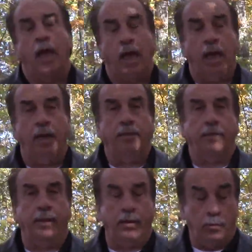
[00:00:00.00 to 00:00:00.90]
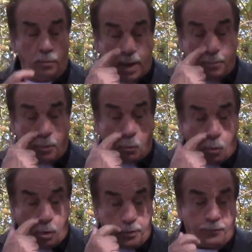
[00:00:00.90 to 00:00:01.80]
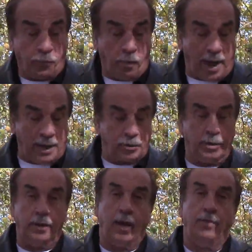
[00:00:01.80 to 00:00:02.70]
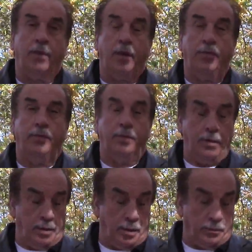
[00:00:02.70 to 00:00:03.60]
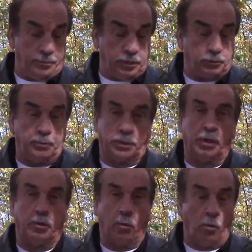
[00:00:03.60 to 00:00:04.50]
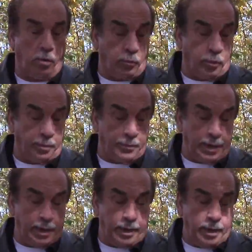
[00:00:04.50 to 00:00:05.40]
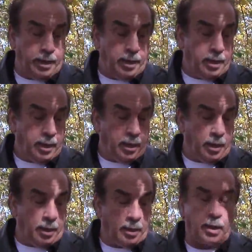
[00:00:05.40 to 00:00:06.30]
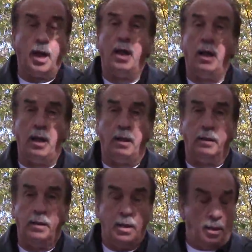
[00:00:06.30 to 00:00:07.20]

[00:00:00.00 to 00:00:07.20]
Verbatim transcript: and the Hebrew word for actually in, in uh, this particular word would have been uh, kahal.